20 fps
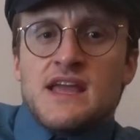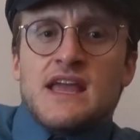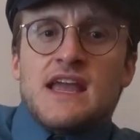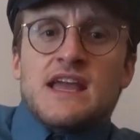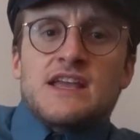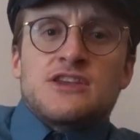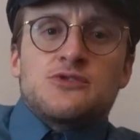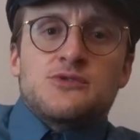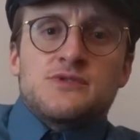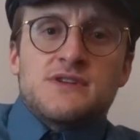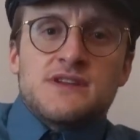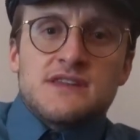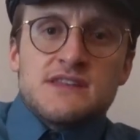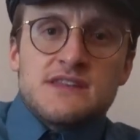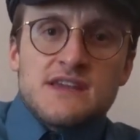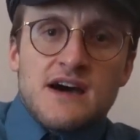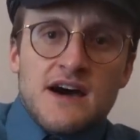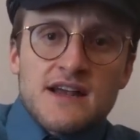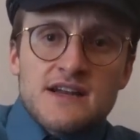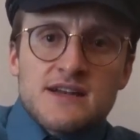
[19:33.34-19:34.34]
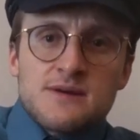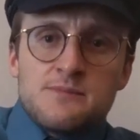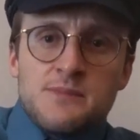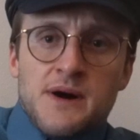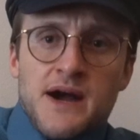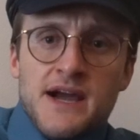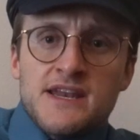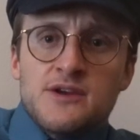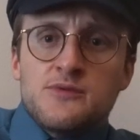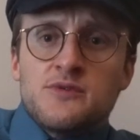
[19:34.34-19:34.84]
and you did not
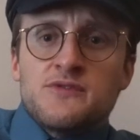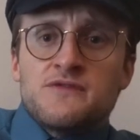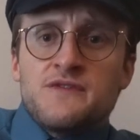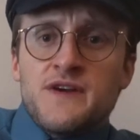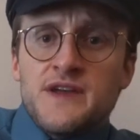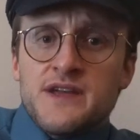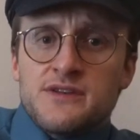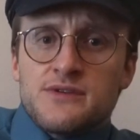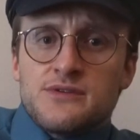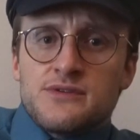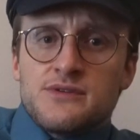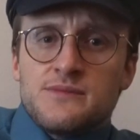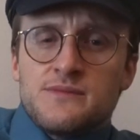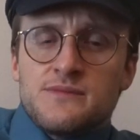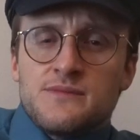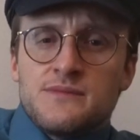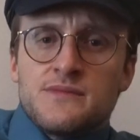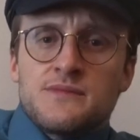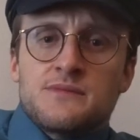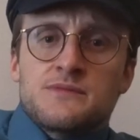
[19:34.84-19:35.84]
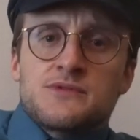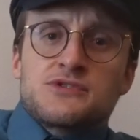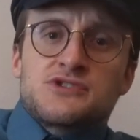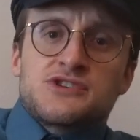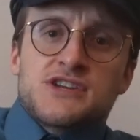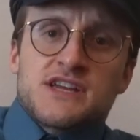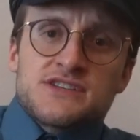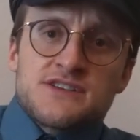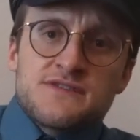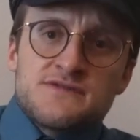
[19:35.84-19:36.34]
combine it with fentanyl, your
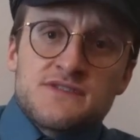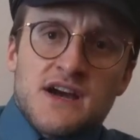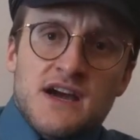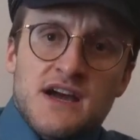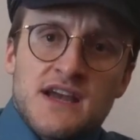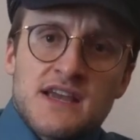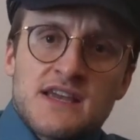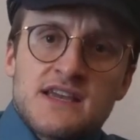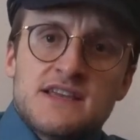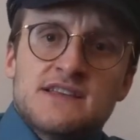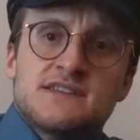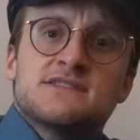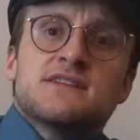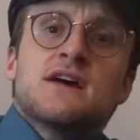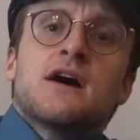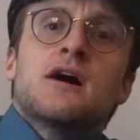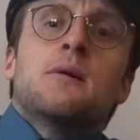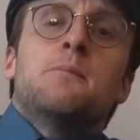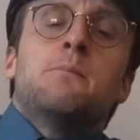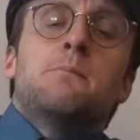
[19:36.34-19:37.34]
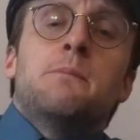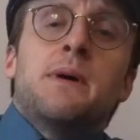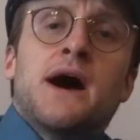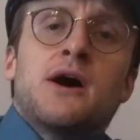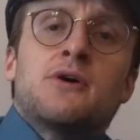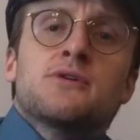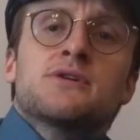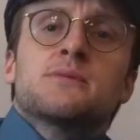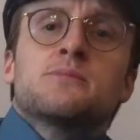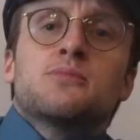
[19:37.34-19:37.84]
chance of dying is
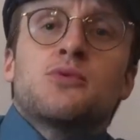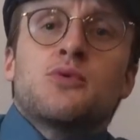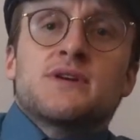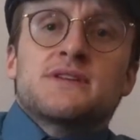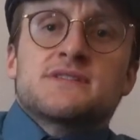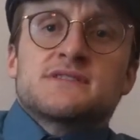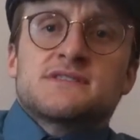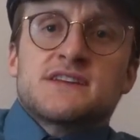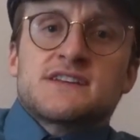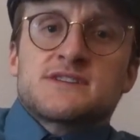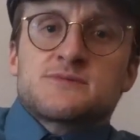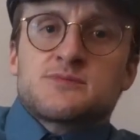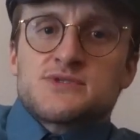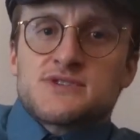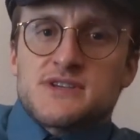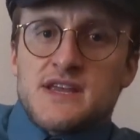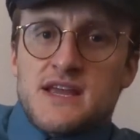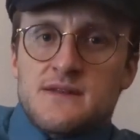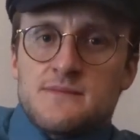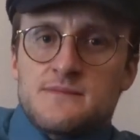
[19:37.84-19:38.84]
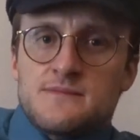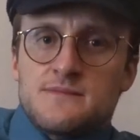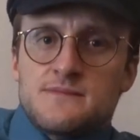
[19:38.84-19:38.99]
about 0.6%.